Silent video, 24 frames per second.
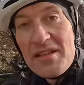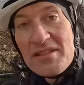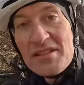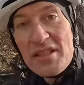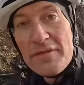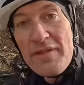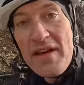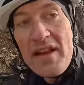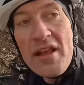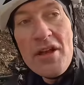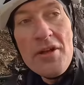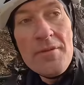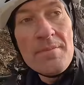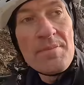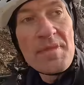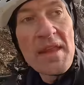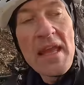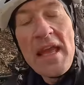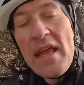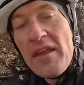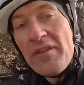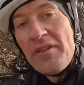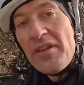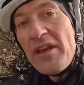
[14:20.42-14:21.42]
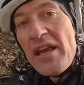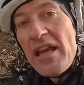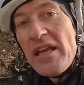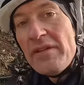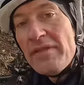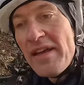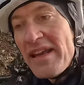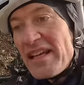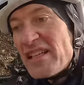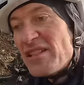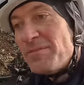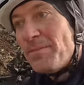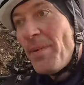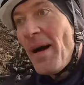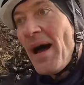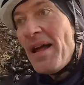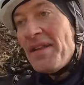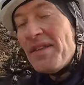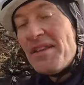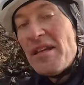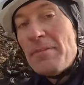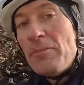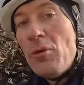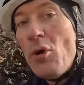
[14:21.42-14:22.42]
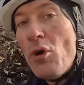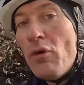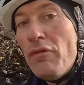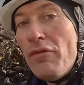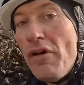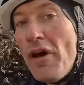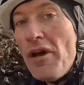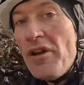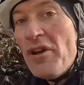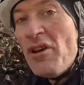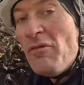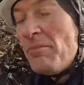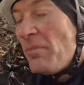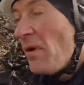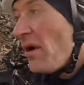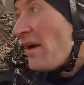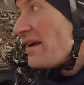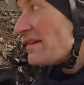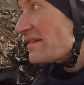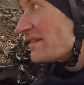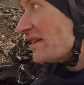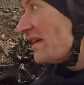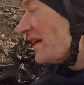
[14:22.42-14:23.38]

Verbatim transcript: Cervelo. They've expanded their portfolio of bikes